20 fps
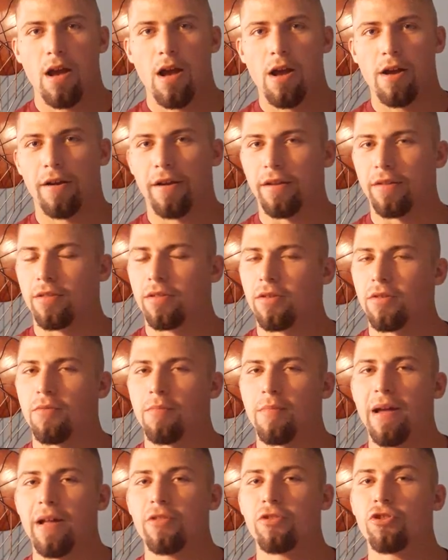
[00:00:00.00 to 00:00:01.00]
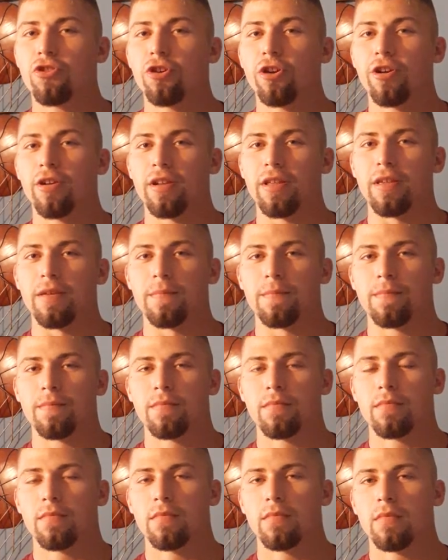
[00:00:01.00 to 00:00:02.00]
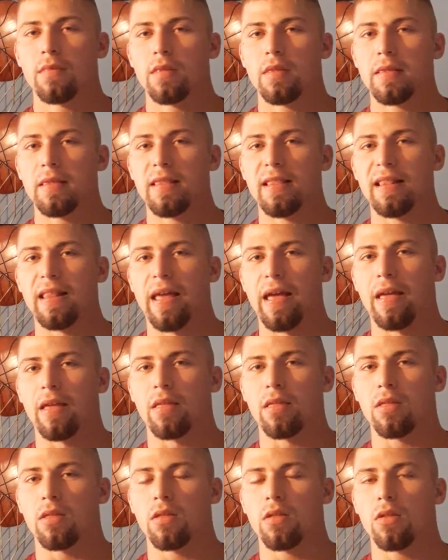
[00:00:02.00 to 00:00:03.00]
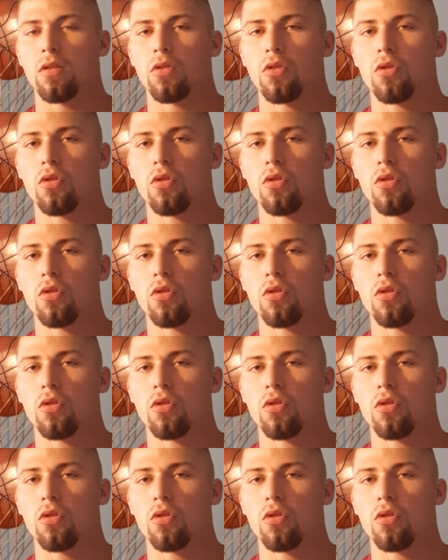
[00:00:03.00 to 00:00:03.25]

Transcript: All right, so my journey, the last